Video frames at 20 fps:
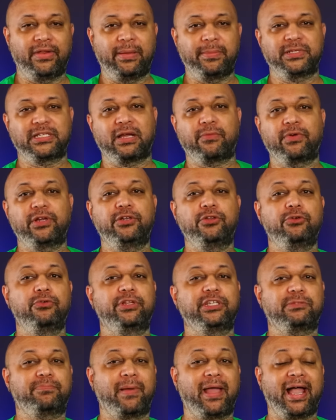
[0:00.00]
the Amazon
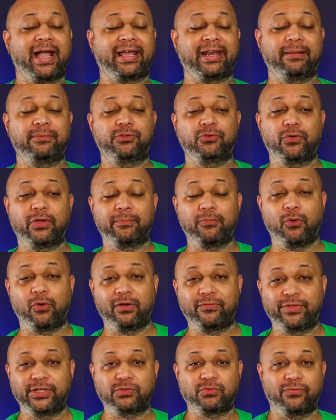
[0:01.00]
Renewed is back and I'm doing more
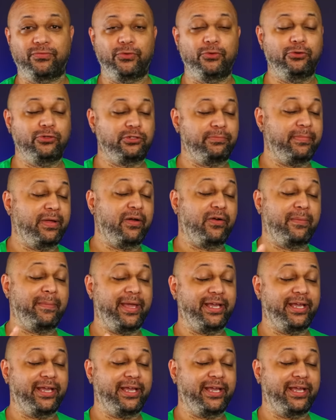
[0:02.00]
of these reviews. You may want to